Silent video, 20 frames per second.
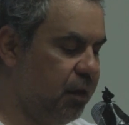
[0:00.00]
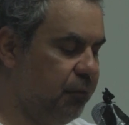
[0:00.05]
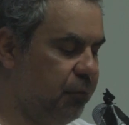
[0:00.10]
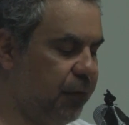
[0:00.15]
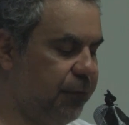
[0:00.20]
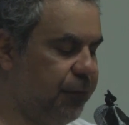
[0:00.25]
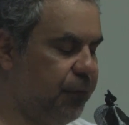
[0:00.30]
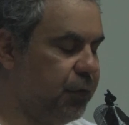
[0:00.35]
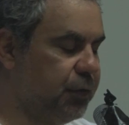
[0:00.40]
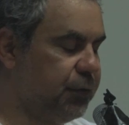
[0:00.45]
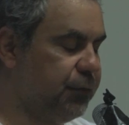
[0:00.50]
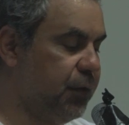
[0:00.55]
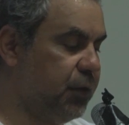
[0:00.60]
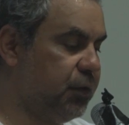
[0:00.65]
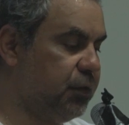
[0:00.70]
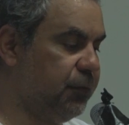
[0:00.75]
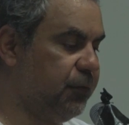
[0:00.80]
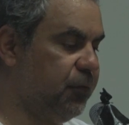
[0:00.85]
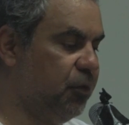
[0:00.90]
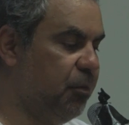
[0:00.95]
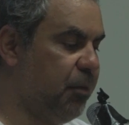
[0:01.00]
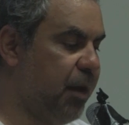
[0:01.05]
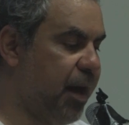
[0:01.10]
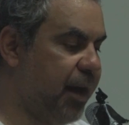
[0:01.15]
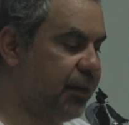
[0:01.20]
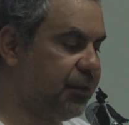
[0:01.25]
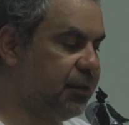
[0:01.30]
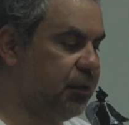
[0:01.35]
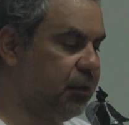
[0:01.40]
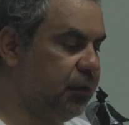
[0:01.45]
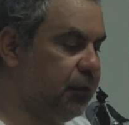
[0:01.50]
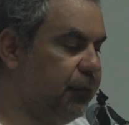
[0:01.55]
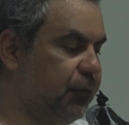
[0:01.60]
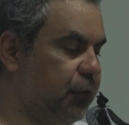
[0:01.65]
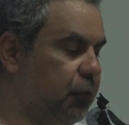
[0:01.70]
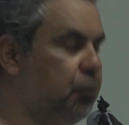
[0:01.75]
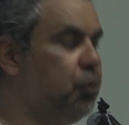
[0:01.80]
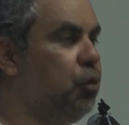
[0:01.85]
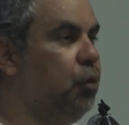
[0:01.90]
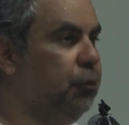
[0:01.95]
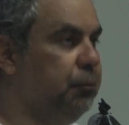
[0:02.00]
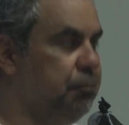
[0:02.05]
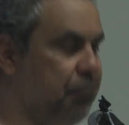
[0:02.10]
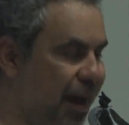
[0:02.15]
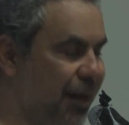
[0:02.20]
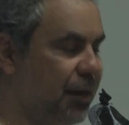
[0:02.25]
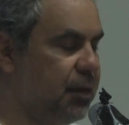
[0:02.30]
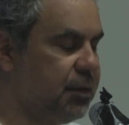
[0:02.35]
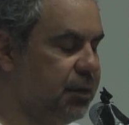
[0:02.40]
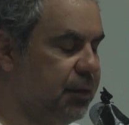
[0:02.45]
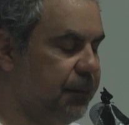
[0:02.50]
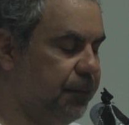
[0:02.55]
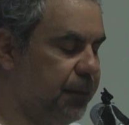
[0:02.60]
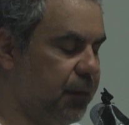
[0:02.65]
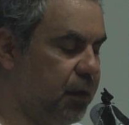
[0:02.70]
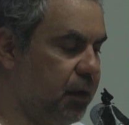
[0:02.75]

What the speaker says: My first feature film, I acted in a film called Mullet.